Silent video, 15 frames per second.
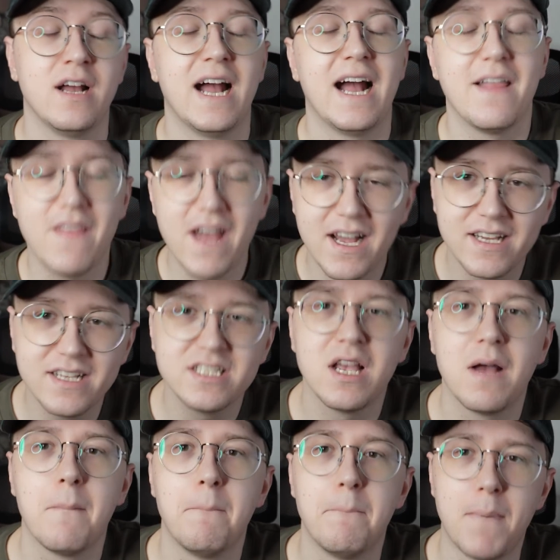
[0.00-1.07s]
and that
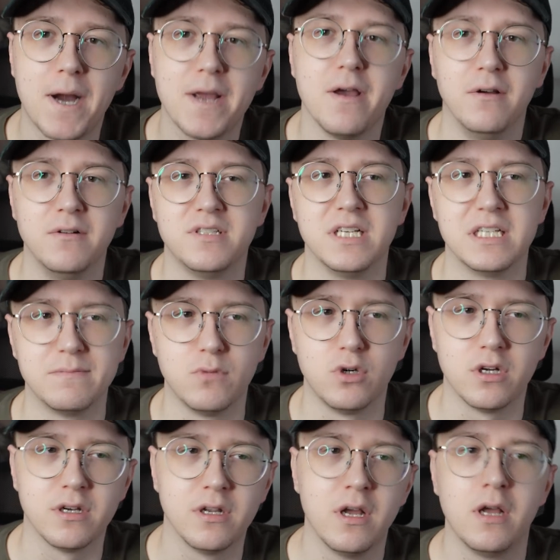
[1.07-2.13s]
is
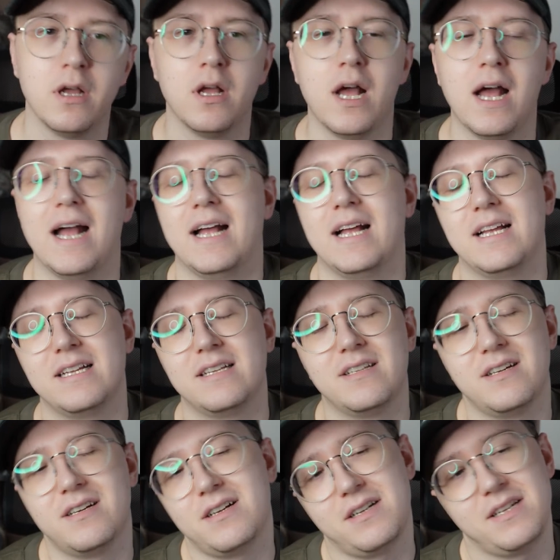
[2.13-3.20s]
Myotismon. And
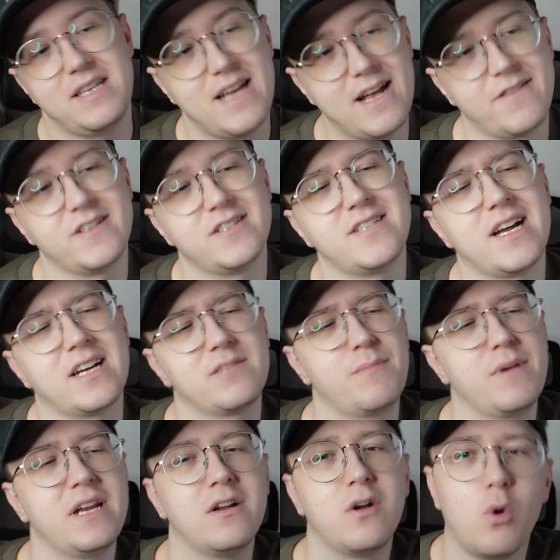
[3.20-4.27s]
yeah, this deck's
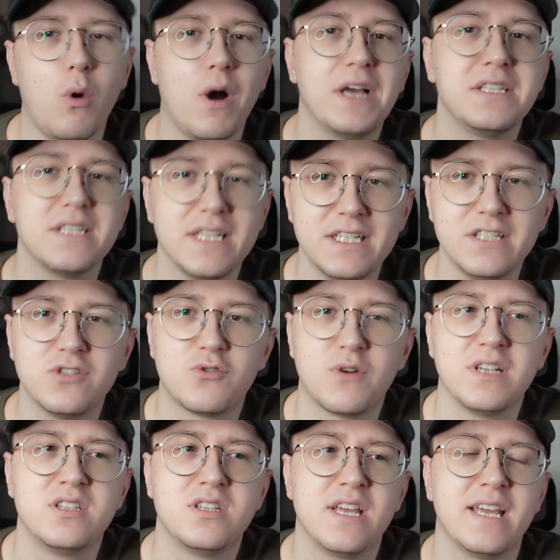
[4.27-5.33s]
been quite
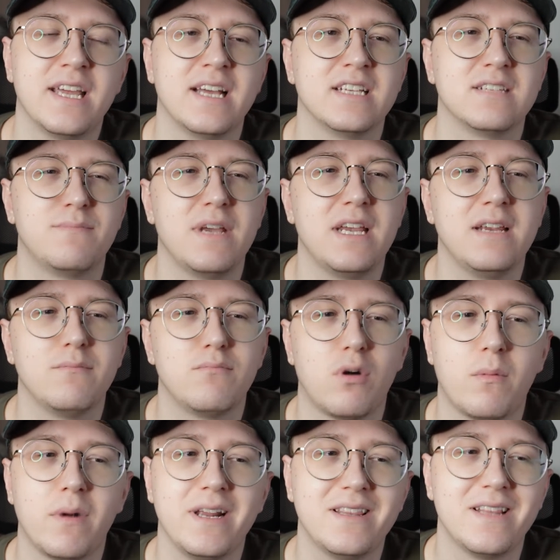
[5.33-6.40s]
interesting. It has been
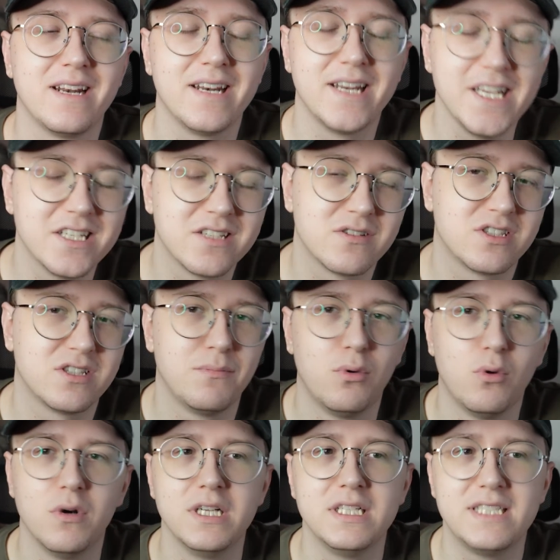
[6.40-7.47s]
probably the least
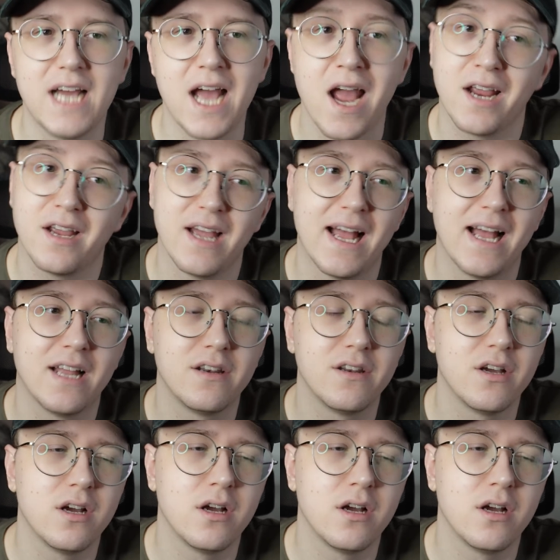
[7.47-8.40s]
supported deck, and